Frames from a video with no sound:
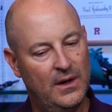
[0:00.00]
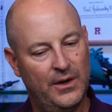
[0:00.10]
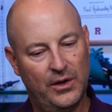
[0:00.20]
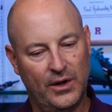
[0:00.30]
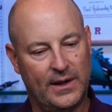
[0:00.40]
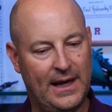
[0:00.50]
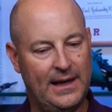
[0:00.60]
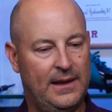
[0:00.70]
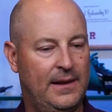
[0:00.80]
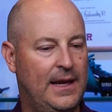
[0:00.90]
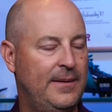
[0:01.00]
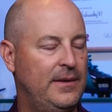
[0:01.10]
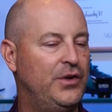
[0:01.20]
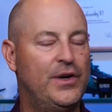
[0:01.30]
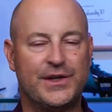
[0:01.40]
Look,
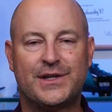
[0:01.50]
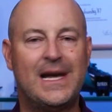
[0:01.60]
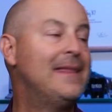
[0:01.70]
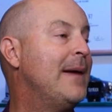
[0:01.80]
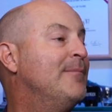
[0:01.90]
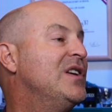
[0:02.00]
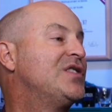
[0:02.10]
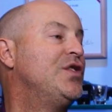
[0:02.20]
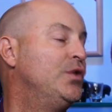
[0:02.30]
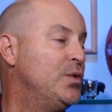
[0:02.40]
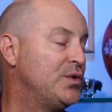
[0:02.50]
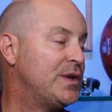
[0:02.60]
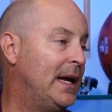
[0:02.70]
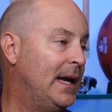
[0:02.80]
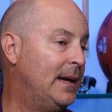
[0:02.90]
you can say they
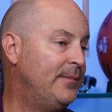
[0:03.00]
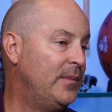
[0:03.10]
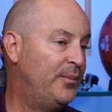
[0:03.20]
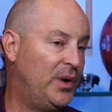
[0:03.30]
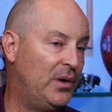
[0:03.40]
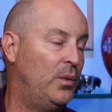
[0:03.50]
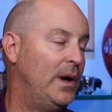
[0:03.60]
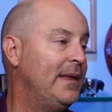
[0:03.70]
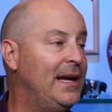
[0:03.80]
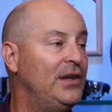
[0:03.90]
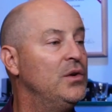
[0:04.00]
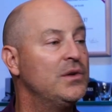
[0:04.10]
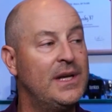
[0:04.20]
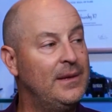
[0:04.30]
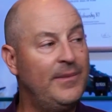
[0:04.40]
misused him, but when they
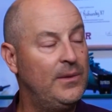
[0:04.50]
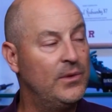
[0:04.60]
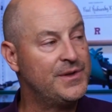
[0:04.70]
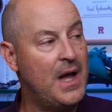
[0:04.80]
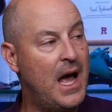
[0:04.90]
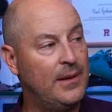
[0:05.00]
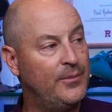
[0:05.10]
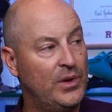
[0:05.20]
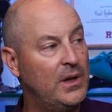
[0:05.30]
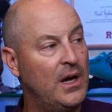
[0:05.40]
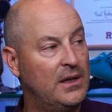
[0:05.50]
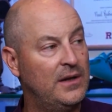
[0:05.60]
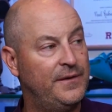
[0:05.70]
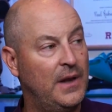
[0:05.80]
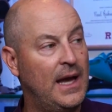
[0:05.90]
used him, he was not
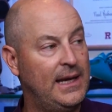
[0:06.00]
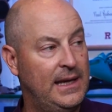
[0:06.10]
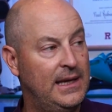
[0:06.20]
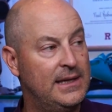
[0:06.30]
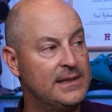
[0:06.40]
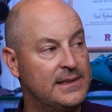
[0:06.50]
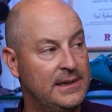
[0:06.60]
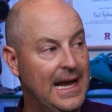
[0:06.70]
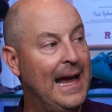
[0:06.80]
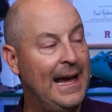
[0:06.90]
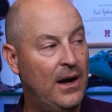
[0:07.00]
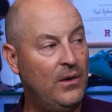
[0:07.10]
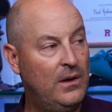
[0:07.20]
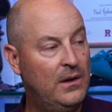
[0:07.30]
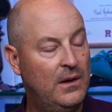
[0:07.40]
productive like he is now.
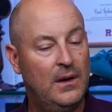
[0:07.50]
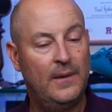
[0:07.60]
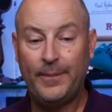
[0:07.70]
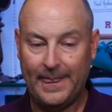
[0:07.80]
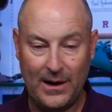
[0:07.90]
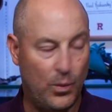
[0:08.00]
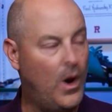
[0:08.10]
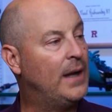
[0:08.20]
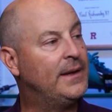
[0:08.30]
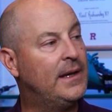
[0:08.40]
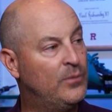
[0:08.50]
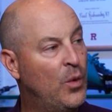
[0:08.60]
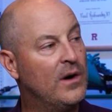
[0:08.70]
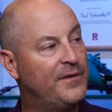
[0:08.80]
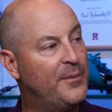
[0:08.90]
Mm-hmm. They wanted
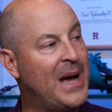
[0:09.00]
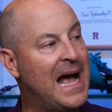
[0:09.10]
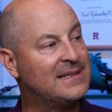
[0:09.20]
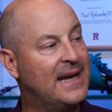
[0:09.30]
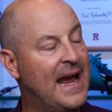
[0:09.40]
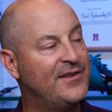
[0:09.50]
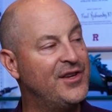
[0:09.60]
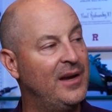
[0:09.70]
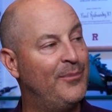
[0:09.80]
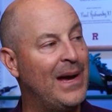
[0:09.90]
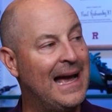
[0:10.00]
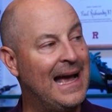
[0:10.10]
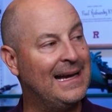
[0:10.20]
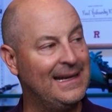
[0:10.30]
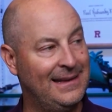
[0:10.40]
more of a pass-catching
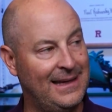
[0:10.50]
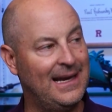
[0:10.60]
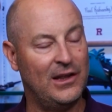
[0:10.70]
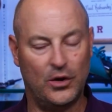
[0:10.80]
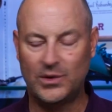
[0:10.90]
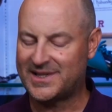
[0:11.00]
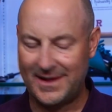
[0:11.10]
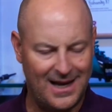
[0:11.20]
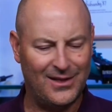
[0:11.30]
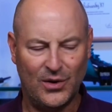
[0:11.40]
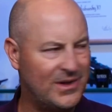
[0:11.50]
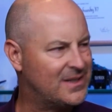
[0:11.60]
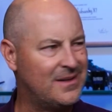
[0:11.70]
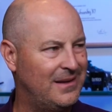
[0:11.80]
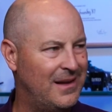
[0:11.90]
back in Deion Lewis. Deion Lewis
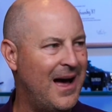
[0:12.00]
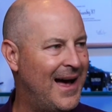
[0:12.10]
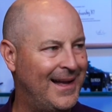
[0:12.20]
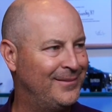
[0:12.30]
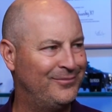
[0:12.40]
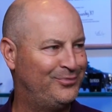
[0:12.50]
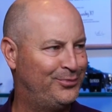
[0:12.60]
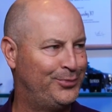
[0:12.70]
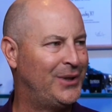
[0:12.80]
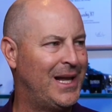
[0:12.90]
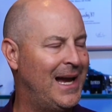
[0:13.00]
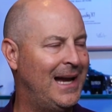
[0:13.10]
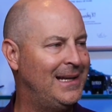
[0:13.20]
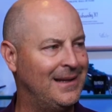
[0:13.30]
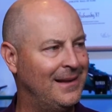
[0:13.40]
did not
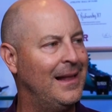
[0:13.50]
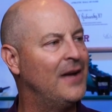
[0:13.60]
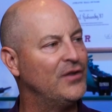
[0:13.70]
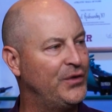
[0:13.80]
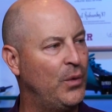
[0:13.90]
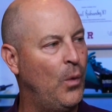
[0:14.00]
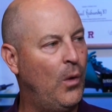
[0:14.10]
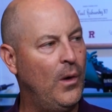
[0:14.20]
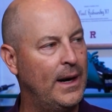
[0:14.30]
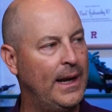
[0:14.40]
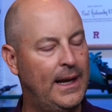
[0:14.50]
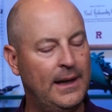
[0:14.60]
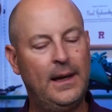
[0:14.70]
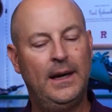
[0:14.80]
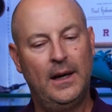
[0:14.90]
play to the level to warrant it.
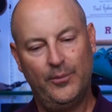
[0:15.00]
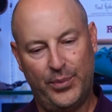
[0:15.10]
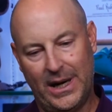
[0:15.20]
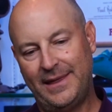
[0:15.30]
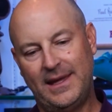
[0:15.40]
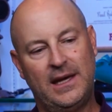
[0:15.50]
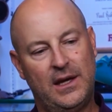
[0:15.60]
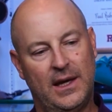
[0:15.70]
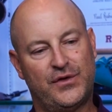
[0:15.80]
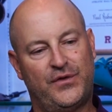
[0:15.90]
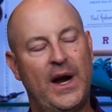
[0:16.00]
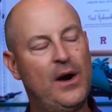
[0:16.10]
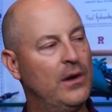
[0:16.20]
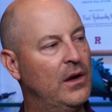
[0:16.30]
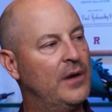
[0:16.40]
But I think it's
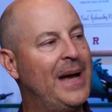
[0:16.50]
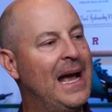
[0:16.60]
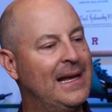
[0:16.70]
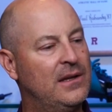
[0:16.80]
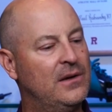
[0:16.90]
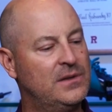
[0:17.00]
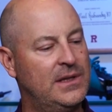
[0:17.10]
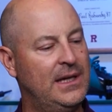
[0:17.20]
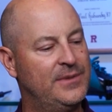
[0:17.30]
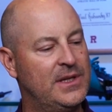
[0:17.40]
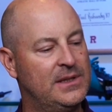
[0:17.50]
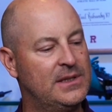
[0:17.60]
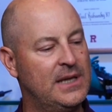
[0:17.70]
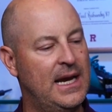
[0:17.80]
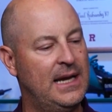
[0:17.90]
fair to look back at those teams and
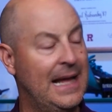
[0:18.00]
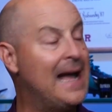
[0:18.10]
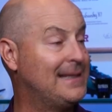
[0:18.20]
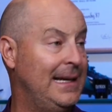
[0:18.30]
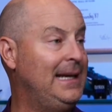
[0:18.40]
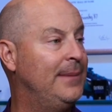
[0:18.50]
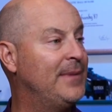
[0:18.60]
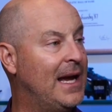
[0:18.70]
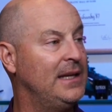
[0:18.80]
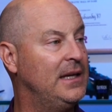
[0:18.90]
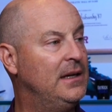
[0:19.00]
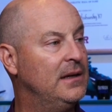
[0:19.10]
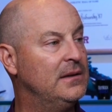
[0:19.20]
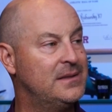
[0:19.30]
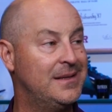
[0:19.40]
say, that team that
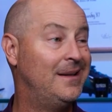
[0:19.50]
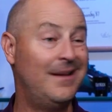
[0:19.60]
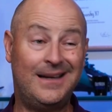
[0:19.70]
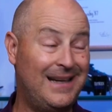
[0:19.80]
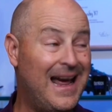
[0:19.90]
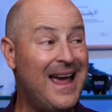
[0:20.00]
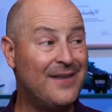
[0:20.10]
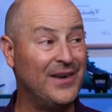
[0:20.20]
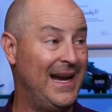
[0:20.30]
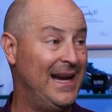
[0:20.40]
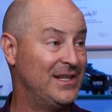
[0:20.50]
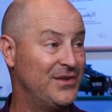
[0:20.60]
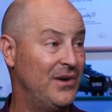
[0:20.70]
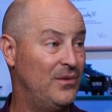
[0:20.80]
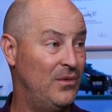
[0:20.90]
year, and say they didn't have an
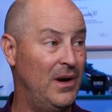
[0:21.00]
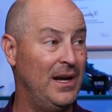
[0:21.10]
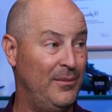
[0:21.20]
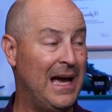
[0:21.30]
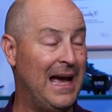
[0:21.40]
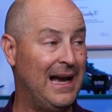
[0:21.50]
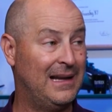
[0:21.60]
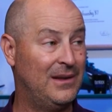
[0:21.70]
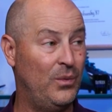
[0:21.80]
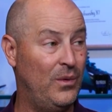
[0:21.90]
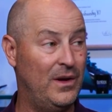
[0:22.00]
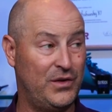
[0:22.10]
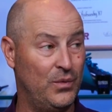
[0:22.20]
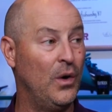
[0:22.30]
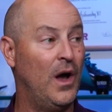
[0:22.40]
answer at running back to
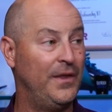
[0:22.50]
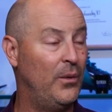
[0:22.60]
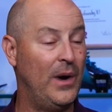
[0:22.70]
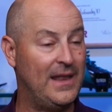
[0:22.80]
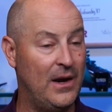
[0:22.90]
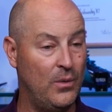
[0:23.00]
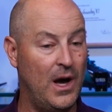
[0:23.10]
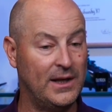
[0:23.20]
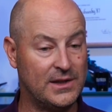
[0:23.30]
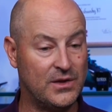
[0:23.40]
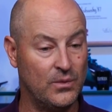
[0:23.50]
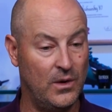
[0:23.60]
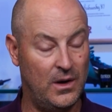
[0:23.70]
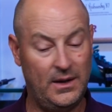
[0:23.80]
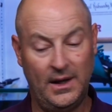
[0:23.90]
mm-hmm. run the way they wanted to
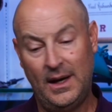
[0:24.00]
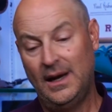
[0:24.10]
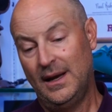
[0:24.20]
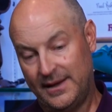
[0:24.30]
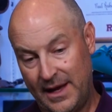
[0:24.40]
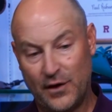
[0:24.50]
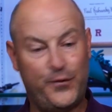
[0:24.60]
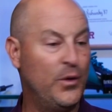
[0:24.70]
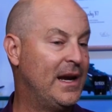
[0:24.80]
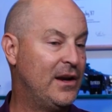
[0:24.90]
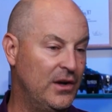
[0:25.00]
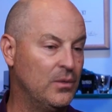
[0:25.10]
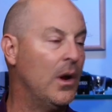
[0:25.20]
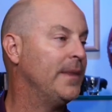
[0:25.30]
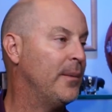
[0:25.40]
run. Therefore, they couldn't
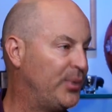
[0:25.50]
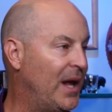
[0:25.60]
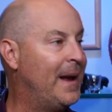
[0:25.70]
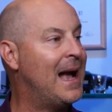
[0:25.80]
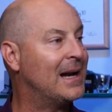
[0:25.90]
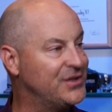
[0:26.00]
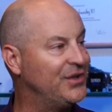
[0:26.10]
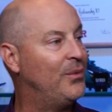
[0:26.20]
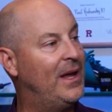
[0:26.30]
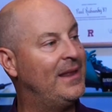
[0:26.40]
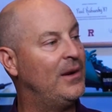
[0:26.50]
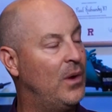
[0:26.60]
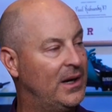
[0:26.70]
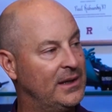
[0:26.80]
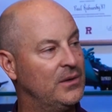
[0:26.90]
run the play action the way they
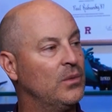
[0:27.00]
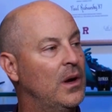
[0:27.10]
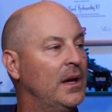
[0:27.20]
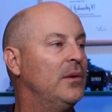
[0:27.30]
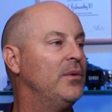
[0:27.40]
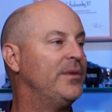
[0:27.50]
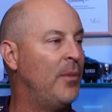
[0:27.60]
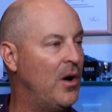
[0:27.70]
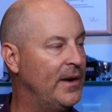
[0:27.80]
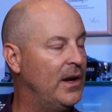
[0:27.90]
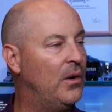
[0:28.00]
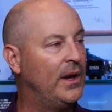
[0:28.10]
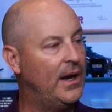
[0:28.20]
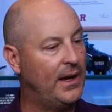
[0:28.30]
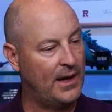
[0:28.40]
wanted to run it with
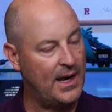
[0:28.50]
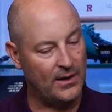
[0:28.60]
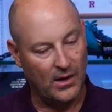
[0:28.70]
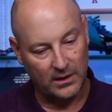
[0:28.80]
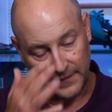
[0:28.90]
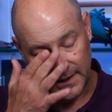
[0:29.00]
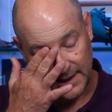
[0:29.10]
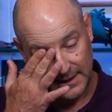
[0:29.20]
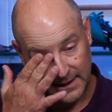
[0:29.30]
Mariota and all of that.